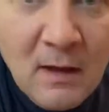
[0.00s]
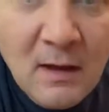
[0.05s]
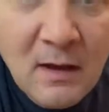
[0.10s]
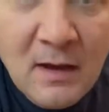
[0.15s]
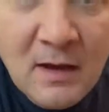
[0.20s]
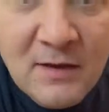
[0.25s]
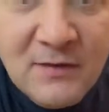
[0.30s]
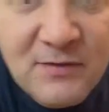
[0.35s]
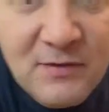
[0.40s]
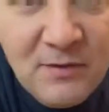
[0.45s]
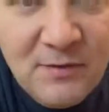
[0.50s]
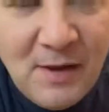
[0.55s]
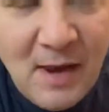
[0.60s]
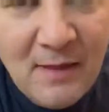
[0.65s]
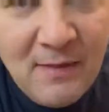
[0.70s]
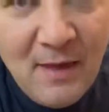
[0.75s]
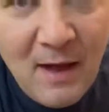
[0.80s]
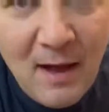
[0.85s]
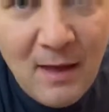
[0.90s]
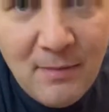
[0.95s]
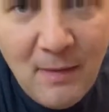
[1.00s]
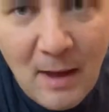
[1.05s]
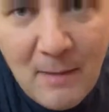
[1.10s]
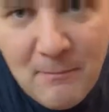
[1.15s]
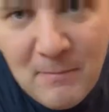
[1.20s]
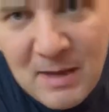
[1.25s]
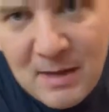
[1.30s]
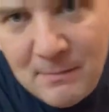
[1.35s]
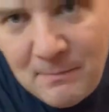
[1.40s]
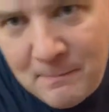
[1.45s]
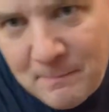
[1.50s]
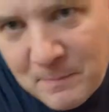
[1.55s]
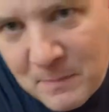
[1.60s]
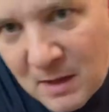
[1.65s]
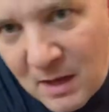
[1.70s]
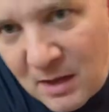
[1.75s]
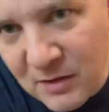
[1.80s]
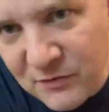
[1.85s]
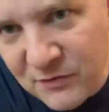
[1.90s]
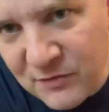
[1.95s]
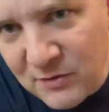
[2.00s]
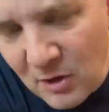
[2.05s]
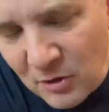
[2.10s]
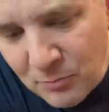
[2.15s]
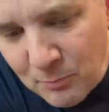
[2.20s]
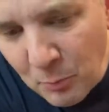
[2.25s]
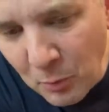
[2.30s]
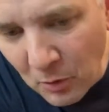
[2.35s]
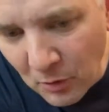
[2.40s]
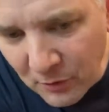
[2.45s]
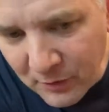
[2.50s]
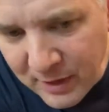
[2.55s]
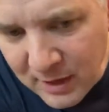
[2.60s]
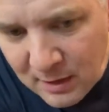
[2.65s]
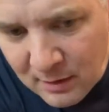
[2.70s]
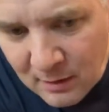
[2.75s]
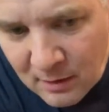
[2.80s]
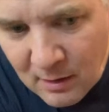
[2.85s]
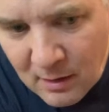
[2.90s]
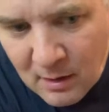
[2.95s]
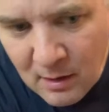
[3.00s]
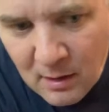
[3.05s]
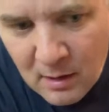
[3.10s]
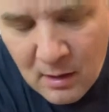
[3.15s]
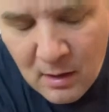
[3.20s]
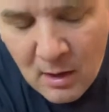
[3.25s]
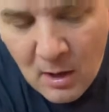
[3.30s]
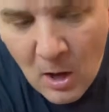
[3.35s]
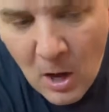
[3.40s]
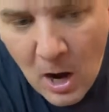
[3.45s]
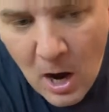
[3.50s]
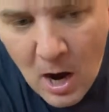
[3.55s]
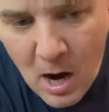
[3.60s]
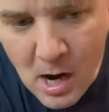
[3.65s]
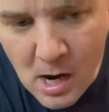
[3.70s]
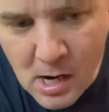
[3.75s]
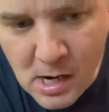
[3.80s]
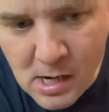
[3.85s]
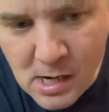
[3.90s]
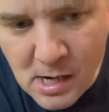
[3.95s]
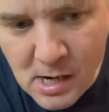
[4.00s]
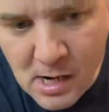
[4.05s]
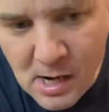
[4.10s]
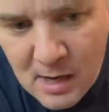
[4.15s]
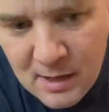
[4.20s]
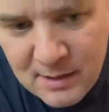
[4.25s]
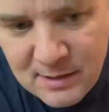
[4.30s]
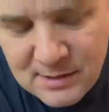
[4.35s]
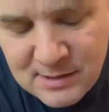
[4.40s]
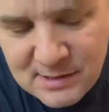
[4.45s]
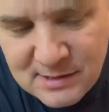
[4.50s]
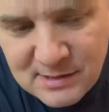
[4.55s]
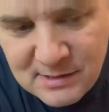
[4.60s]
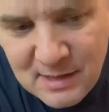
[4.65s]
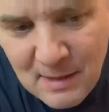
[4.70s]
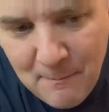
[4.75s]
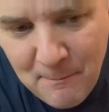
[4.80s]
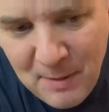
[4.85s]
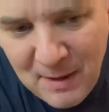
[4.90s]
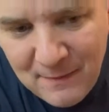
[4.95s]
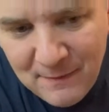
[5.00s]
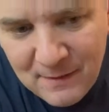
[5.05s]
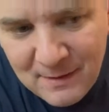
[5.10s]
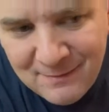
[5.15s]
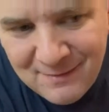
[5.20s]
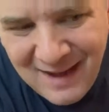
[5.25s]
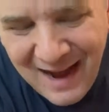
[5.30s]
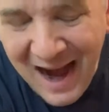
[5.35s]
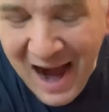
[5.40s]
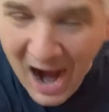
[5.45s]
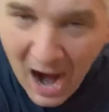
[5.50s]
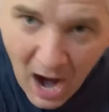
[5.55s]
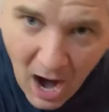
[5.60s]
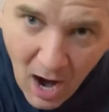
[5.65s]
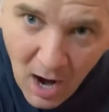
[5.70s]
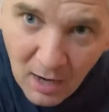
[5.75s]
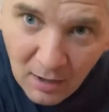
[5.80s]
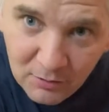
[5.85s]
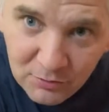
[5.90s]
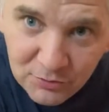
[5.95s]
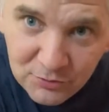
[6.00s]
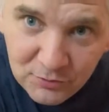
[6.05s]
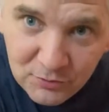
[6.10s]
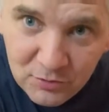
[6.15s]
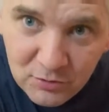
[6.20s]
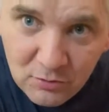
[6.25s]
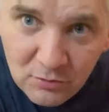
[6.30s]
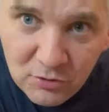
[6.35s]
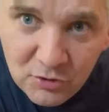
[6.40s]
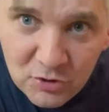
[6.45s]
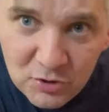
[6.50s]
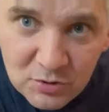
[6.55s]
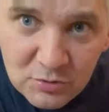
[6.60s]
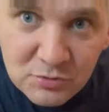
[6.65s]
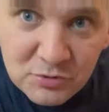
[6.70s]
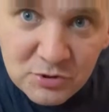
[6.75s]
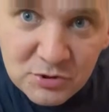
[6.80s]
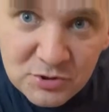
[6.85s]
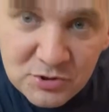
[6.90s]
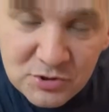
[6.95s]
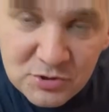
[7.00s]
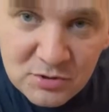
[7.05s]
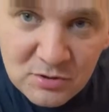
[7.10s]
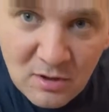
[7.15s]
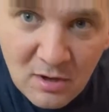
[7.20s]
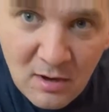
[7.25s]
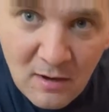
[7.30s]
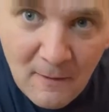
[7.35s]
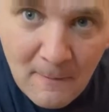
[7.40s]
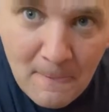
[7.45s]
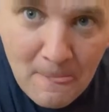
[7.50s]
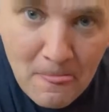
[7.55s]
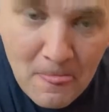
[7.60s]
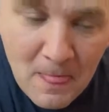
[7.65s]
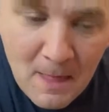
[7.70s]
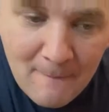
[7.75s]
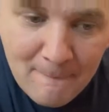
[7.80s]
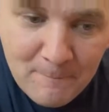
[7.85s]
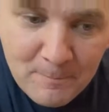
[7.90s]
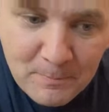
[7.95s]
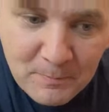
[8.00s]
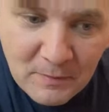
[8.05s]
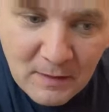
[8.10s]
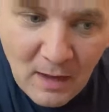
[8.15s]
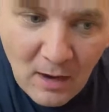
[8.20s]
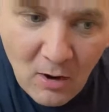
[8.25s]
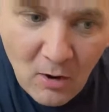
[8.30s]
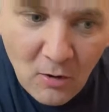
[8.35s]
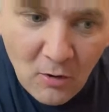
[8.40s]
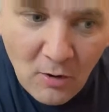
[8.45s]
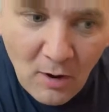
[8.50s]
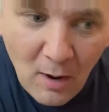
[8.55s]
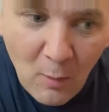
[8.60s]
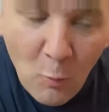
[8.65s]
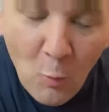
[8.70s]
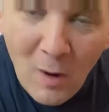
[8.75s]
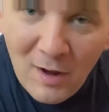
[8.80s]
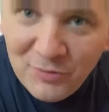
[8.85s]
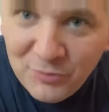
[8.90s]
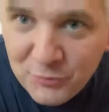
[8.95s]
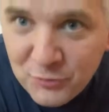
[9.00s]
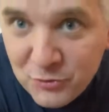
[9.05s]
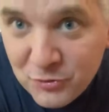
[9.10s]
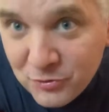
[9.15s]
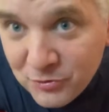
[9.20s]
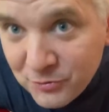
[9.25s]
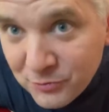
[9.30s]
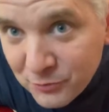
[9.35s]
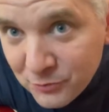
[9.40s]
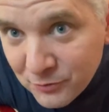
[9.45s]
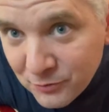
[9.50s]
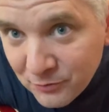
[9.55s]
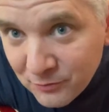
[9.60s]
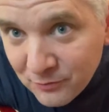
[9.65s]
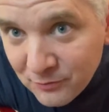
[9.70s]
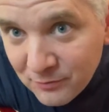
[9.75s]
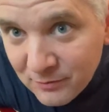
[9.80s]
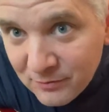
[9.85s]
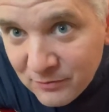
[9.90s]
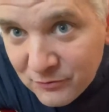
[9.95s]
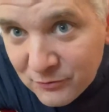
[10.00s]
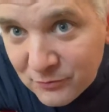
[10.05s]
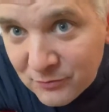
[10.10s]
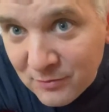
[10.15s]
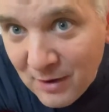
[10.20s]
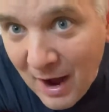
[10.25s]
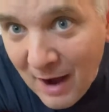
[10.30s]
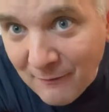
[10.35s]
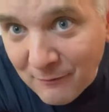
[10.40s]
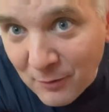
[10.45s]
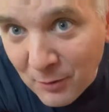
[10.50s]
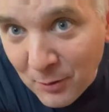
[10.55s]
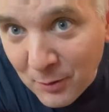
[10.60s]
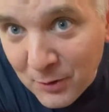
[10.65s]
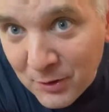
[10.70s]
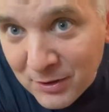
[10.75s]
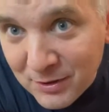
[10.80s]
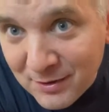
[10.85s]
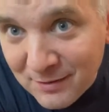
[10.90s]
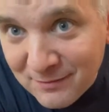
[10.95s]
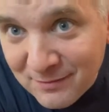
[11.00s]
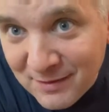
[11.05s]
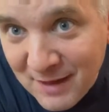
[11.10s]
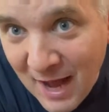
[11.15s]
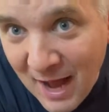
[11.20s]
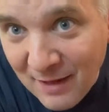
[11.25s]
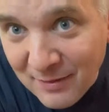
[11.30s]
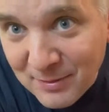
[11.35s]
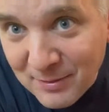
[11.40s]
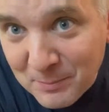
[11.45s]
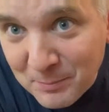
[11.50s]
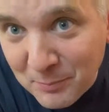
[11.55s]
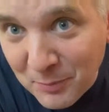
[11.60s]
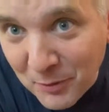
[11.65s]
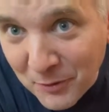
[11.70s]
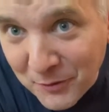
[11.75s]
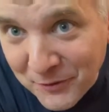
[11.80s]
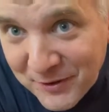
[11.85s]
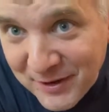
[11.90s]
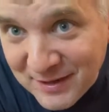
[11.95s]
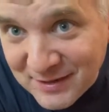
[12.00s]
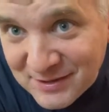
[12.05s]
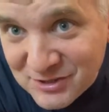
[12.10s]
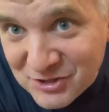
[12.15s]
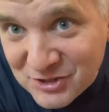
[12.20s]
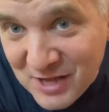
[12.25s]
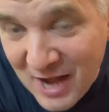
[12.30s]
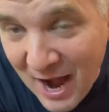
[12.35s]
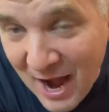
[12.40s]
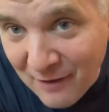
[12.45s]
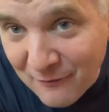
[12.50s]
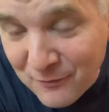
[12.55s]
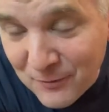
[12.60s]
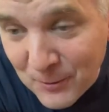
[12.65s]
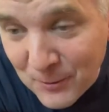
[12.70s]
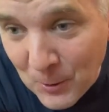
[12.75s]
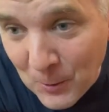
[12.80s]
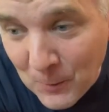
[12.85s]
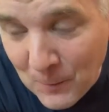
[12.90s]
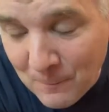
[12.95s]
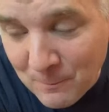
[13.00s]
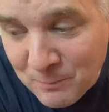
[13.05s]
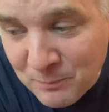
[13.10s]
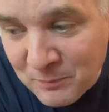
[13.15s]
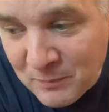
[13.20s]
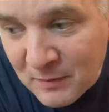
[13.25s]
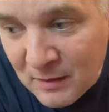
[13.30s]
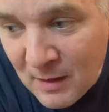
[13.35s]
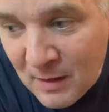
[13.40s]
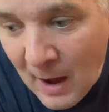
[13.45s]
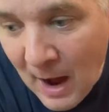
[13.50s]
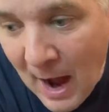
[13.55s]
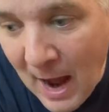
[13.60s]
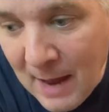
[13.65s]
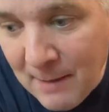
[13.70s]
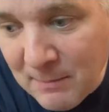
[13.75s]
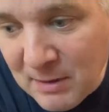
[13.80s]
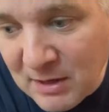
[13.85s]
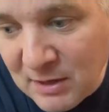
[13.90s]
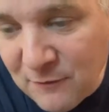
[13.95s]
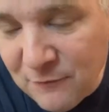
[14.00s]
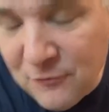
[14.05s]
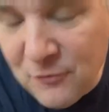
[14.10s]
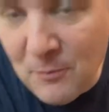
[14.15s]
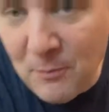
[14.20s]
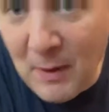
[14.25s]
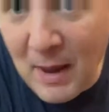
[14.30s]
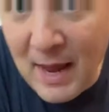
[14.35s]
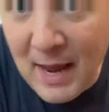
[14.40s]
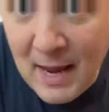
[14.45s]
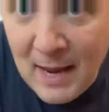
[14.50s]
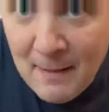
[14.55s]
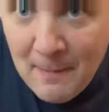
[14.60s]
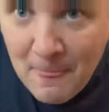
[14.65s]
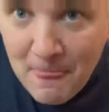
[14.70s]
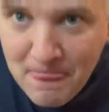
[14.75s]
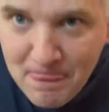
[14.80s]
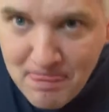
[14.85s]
It's not like that. I mean, it's not boring. It's depending how do you use or what do you do to avoid that boring stuff, you know. I mean, if you play